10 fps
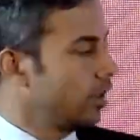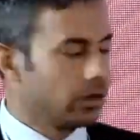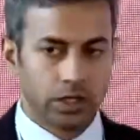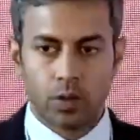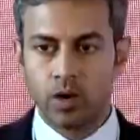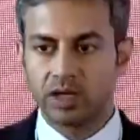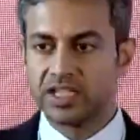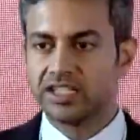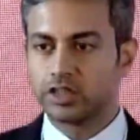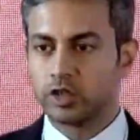Now, what
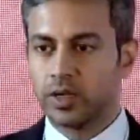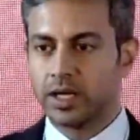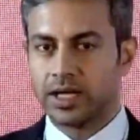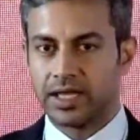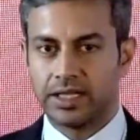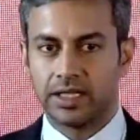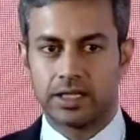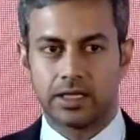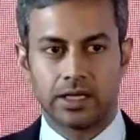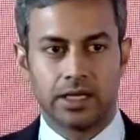needs to be done? I think
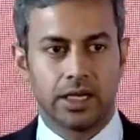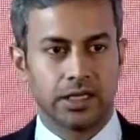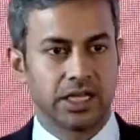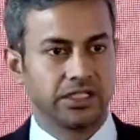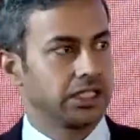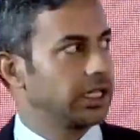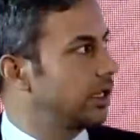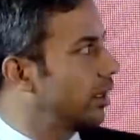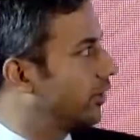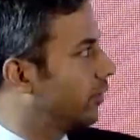
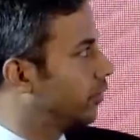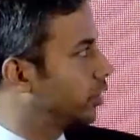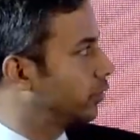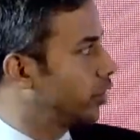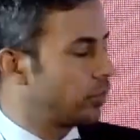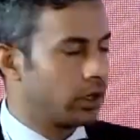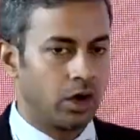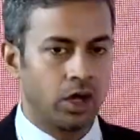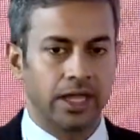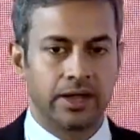essentially we will
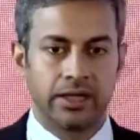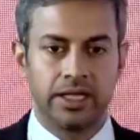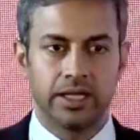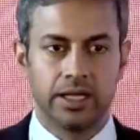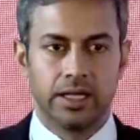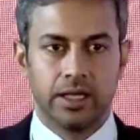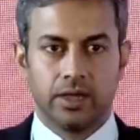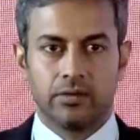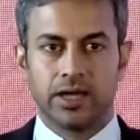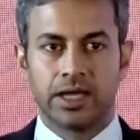all agree
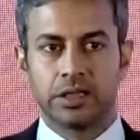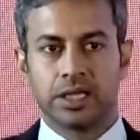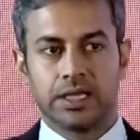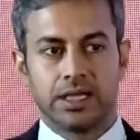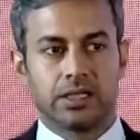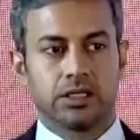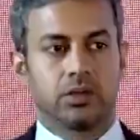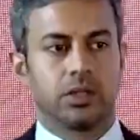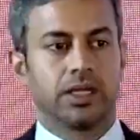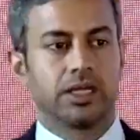when I say that the
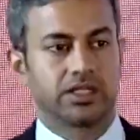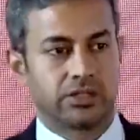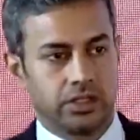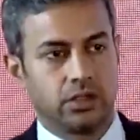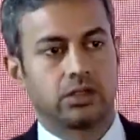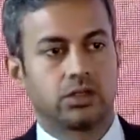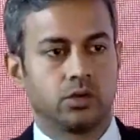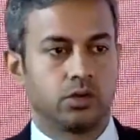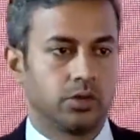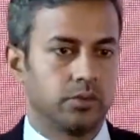tooling industry or the
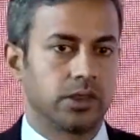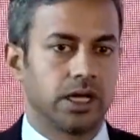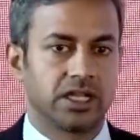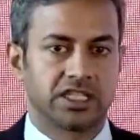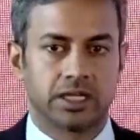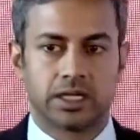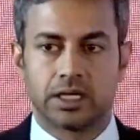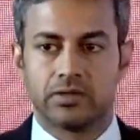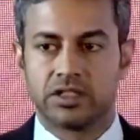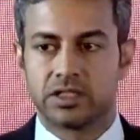tool rooms are stuck
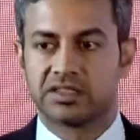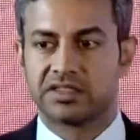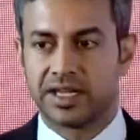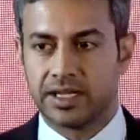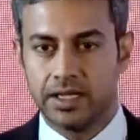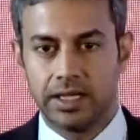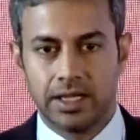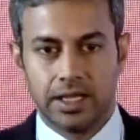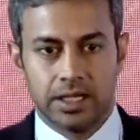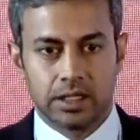in a vicious cycle.
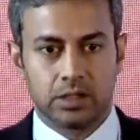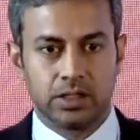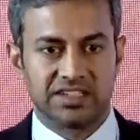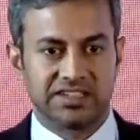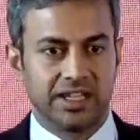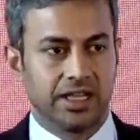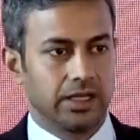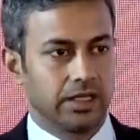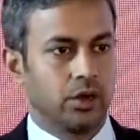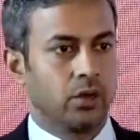So let's
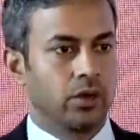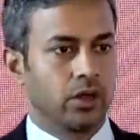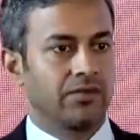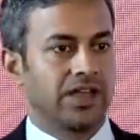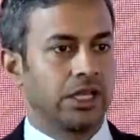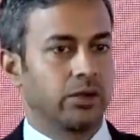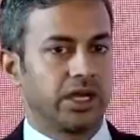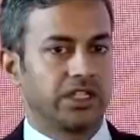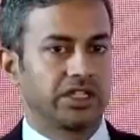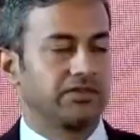say the overall value
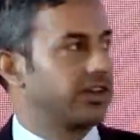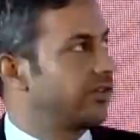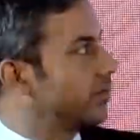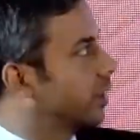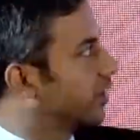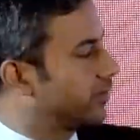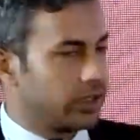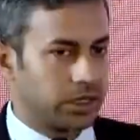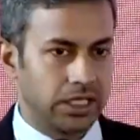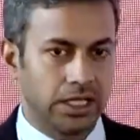creation framework, if we
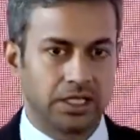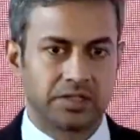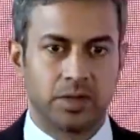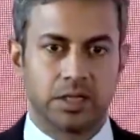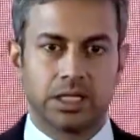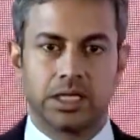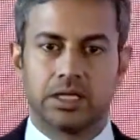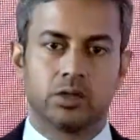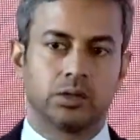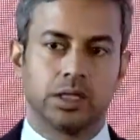see, it's basically
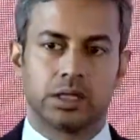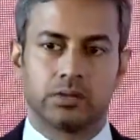2 things.